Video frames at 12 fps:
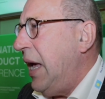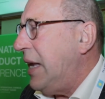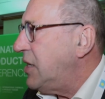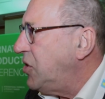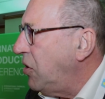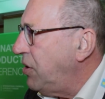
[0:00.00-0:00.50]

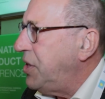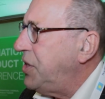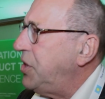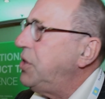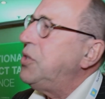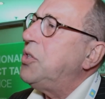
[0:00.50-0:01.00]
And it's not a
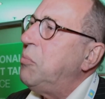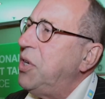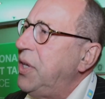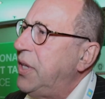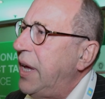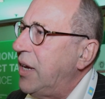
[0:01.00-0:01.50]
decision
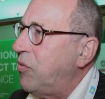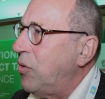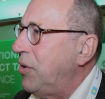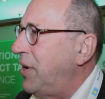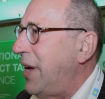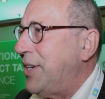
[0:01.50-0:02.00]
somebody takes
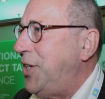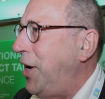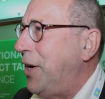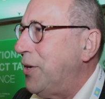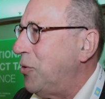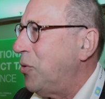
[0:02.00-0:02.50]
for the next
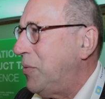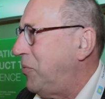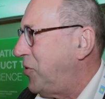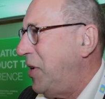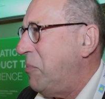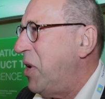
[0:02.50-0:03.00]
year or
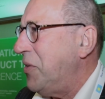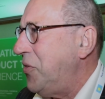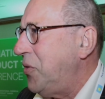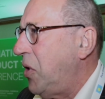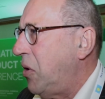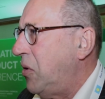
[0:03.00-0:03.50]
3
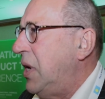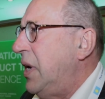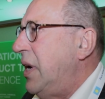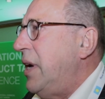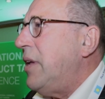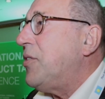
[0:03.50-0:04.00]
months. No,
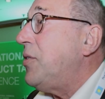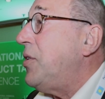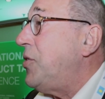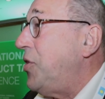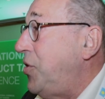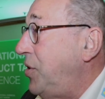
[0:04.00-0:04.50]
it's a
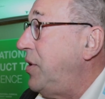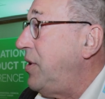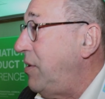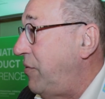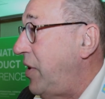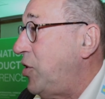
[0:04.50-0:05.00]
decision and
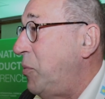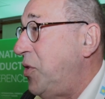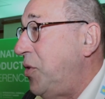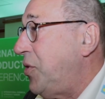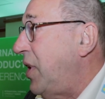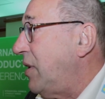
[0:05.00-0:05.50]
an
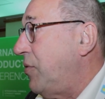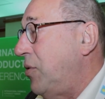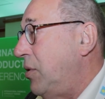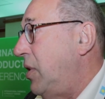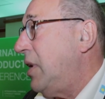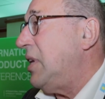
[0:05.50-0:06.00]
investment you take
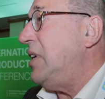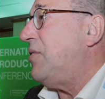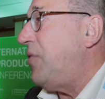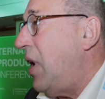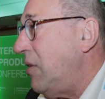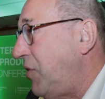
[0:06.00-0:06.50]
for at
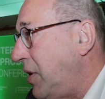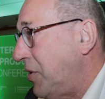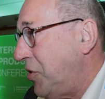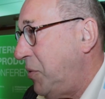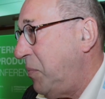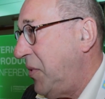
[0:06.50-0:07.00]
least 5
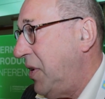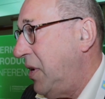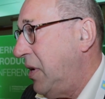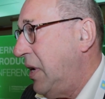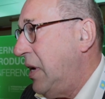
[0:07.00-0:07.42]
years. Yeah.